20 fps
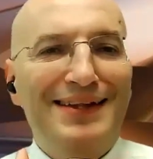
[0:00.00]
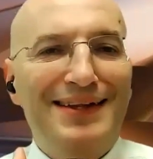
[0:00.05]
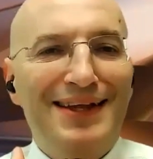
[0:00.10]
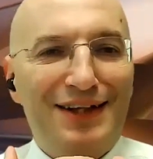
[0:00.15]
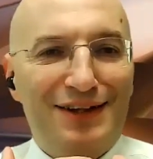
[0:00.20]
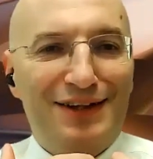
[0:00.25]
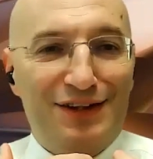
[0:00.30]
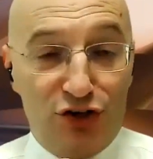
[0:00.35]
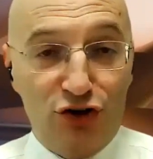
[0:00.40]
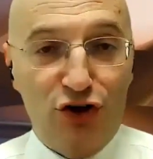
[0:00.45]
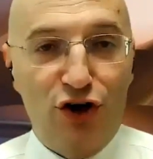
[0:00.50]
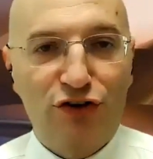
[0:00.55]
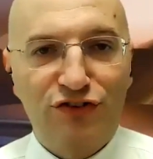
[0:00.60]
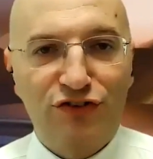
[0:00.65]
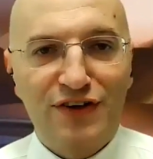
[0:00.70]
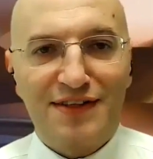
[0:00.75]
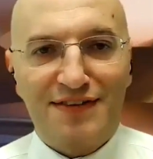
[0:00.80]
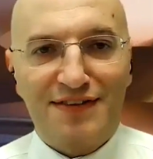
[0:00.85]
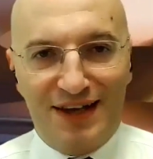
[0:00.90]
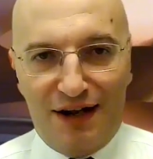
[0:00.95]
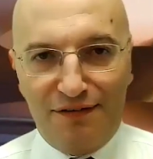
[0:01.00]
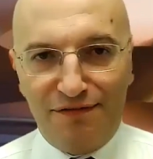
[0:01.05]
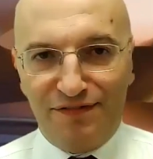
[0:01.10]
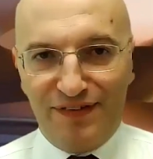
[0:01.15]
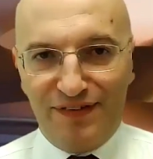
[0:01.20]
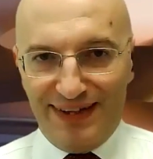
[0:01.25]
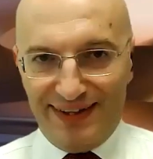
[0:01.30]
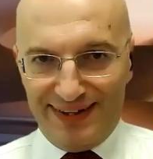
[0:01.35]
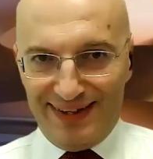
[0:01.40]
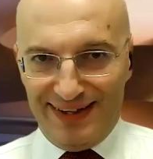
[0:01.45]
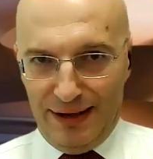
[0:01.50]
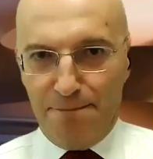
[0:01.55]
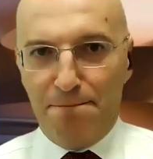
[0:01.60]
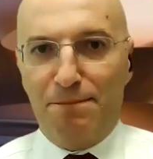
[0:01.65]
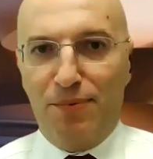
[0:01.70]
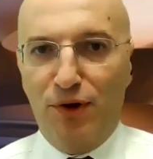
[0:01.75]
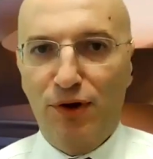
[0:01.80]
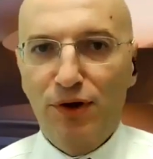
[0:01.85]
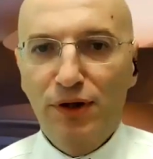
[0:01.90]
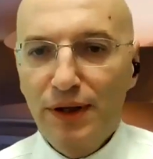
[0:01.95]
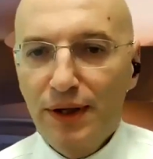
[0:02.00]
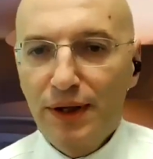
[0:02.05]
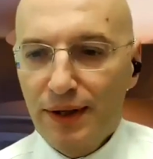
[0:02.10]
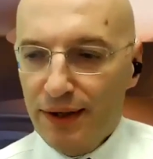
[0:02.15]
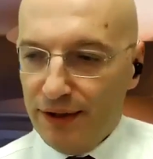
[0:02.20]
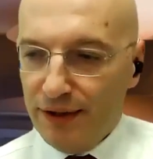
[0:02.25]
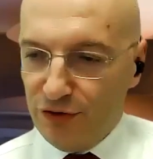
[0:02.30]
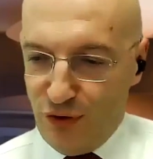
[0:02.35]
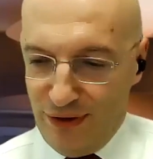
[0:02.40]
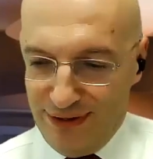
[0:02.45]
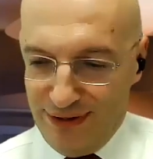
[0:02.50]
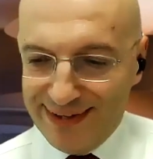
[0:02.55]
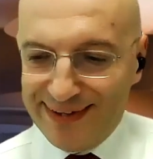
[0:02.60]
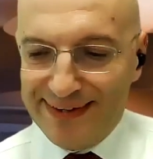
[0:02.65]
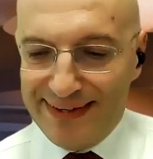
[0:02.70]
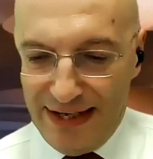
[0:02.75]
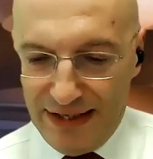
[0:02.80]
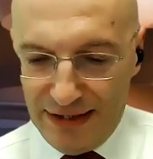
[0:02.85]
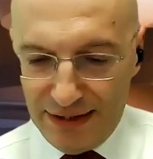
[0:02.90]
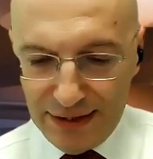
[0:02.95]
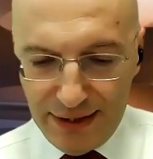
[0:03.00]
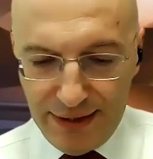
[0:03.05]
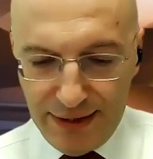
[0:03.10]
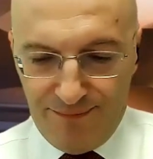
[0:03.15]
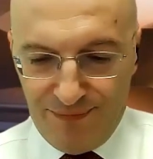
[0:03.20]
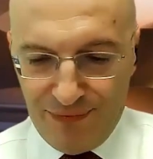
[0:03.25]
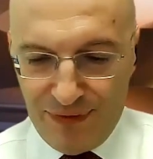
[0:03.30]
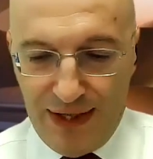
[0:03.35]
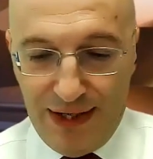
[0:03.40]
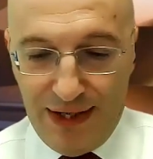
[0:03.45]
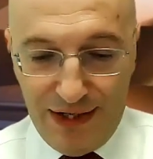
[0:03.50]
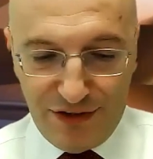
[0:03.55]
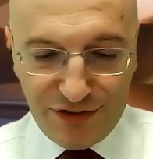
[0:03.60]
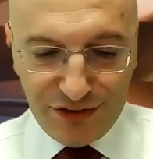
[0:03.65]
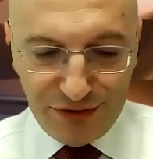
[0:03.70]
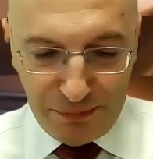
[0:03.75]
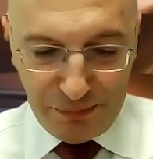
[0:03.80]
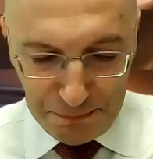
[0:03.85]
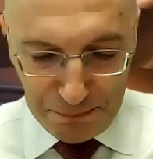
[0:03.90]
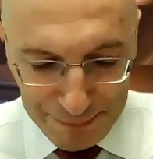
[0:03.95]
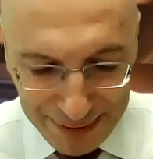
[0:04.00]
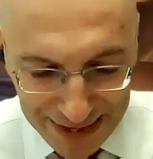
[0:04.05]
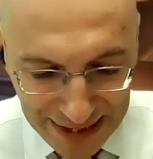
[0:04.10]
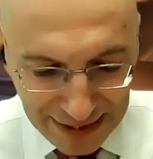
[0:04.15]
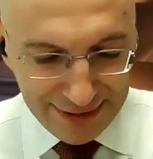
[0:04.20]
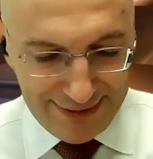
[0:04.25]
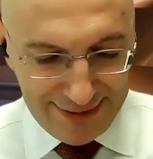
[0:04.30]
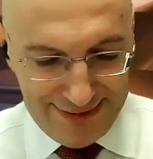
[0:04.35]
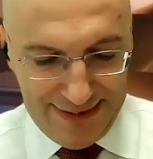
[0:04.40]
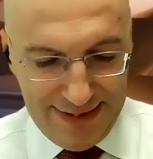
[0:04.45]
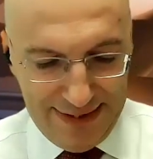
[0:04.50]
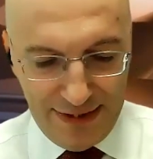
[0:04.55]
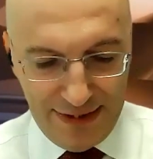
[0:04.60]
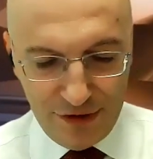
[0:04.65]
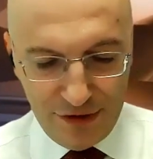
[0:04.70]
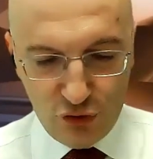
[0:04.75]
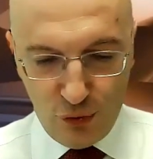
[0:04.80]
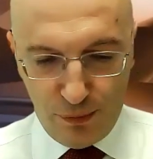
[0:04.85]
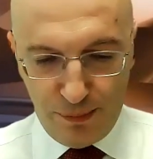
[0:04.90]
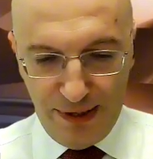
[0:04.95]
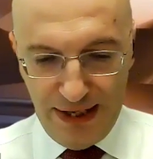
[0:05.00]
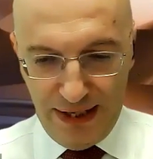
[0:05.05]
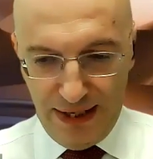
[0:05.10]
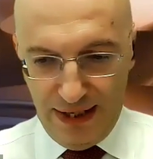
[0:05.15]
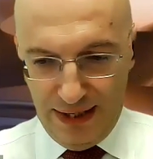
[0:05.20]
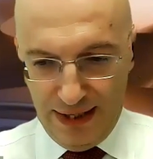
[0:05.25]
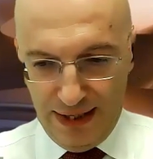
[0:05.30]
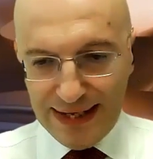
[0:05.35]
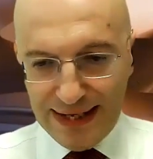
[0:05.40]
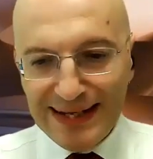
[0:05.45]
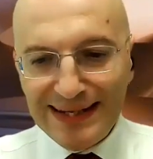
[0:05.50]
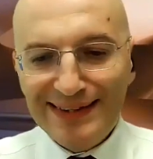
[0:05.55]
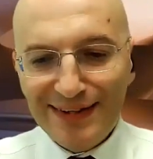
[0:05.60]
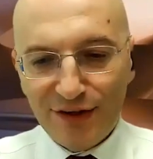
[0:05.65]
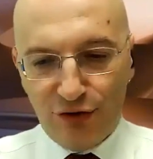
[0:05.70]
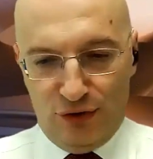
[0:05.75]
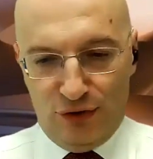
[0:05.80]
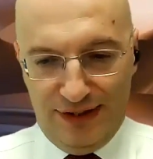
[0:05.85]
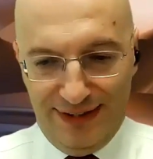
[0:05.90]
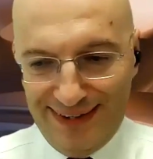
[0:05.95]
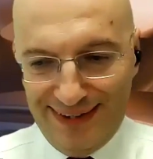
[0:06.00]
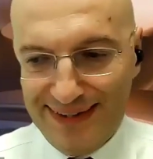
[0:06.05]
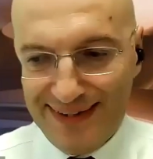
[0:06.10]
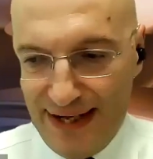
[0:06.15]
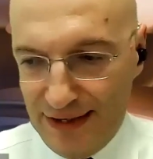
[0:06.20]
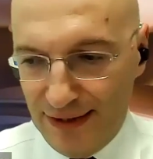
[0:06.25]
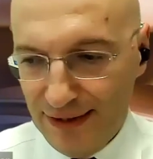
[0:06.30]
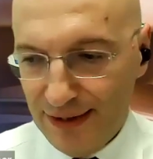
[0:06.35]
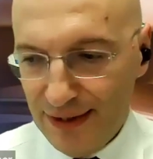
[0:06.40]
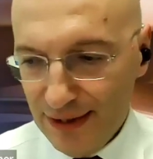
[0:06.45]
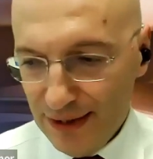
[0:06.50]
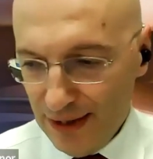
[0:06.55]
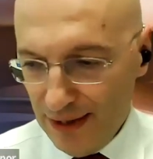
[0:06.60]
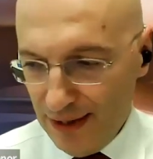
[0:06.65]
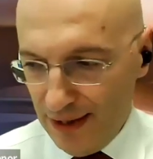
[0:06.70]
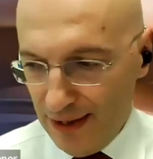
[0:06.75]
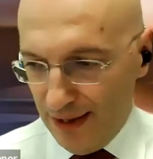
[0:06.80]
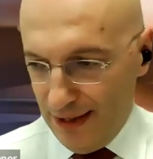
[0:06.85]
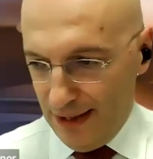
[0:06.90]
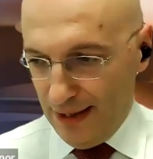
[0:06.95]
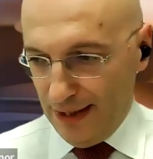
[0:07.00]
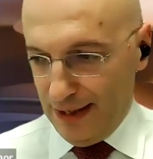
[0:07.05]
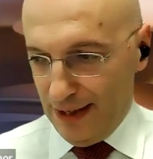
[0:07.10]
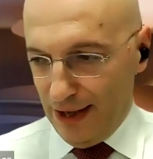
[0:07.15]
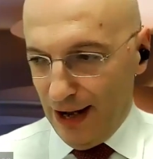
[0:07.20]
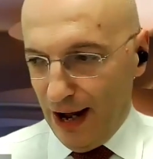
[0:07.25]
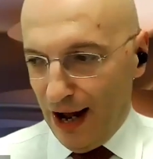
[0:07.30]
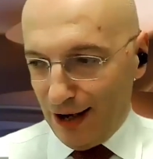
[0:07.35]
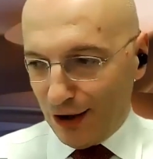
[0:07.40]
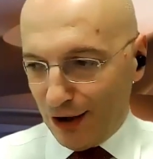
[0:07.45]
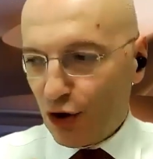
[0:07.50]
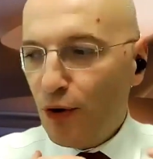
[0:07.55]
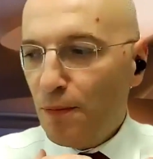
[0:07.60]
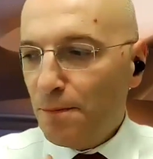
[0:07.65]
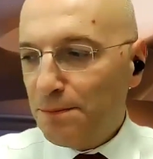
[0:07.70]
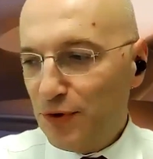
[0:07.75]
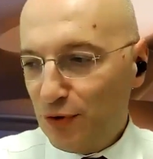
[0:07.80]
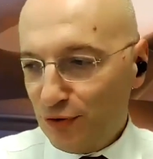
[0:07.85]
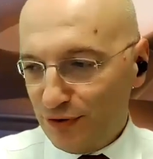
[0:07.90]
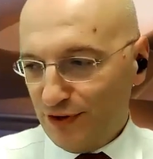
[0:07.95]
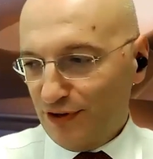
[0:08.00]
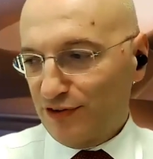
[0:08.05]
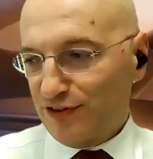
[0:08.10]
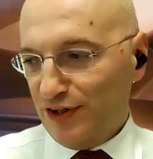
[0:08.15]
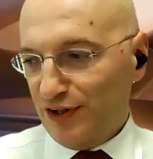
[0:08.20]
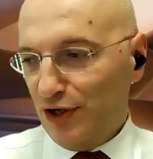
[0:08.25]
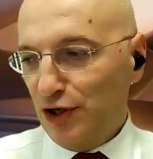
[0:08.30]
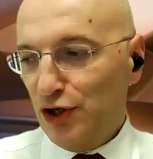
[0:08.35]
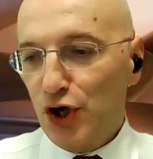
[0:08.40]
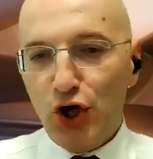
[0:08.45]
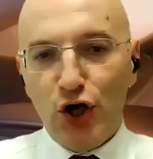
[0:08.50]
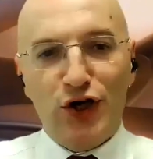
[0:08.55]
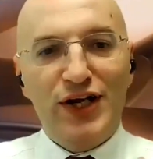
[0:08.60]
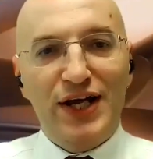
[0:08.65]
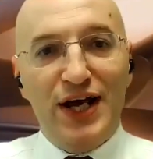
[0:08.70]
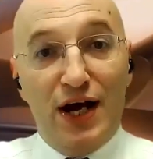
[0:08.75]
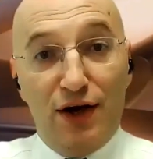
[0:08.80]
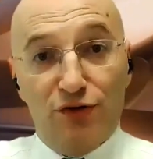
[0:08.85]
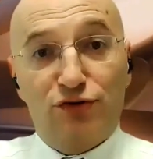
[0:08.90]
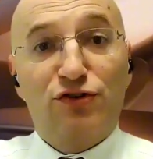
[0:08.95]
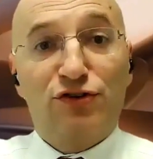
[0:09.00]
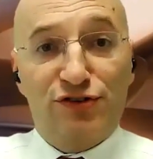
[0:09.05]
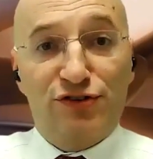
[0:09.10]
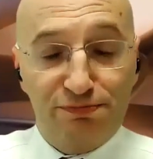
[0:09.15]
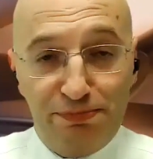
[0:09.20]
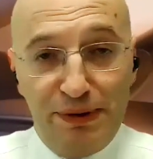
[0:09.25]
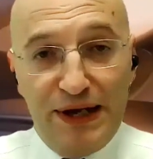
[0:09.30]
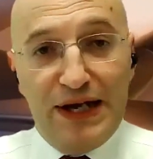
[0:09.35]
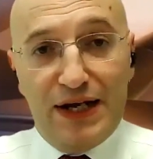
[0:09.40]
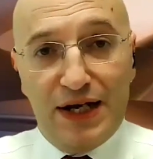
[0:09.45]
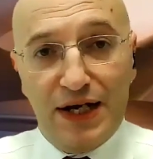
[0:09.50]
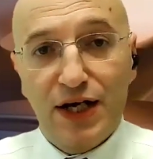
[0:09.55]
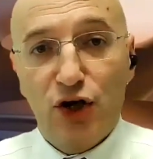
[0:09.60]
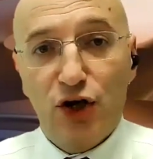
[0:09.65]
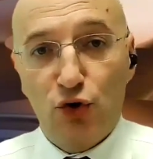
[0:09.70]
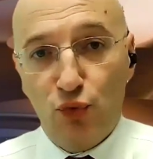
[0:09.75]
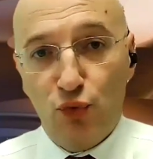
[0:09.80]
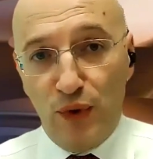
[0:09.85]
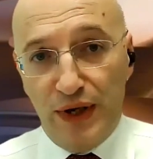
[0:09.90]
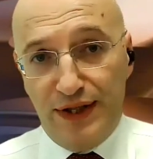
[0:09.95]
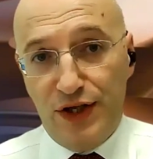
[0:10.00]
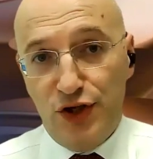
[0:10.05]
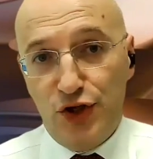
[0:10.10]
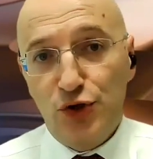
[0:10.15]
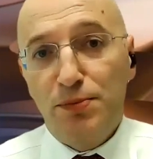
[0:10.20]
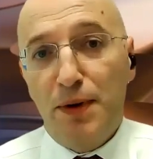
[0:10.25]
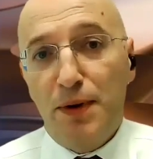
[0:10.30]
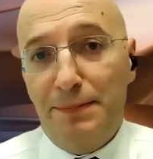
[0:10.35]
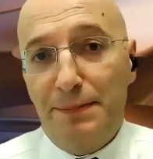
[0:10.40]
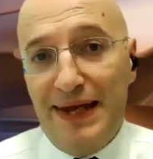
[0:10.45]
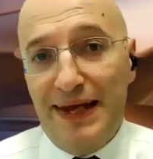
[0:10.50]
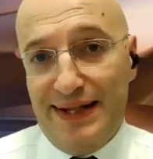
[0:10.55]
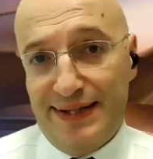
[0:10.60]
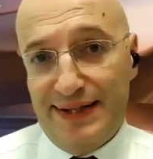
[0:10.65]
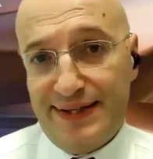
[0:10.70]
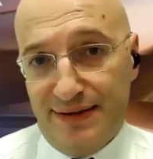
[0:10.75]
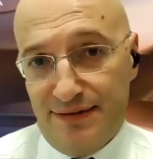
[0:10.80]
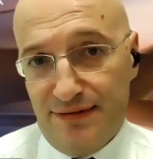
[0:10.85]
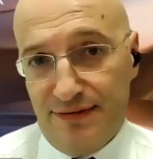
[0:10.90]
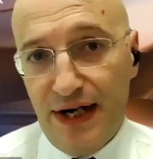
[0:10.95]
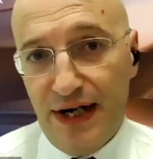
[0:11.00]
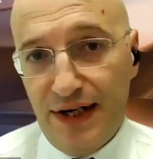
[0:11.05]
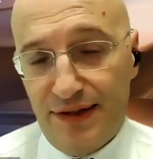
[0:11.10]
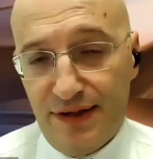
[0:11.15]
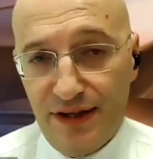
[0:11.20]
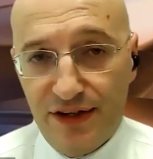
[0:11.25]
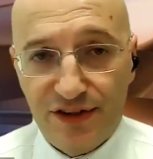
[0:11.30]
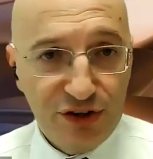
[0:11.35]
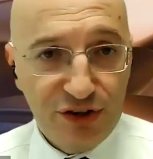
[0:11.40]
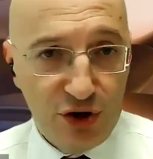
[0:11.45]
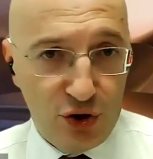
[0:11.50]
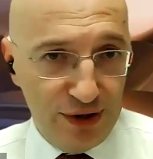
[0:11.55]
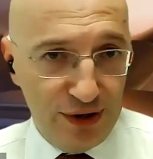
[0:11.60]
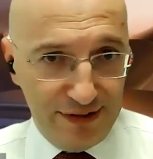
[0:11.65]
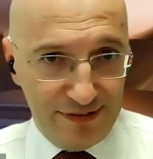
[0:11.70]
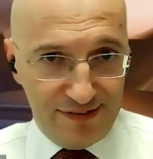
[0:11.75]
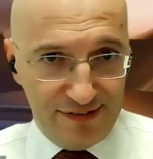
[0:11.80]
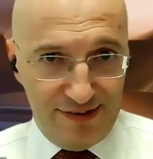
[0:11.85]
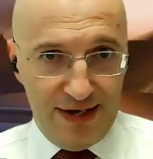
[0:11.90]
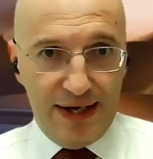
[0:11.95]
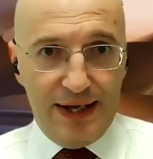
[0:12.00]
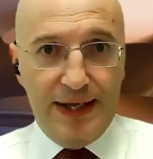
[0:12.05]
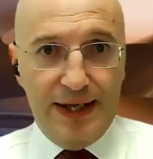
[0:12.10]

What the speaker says: The technology itself is simple to understand, is built to be easy to understand. Our computers are learning how to speak with human beings, right? And so it's.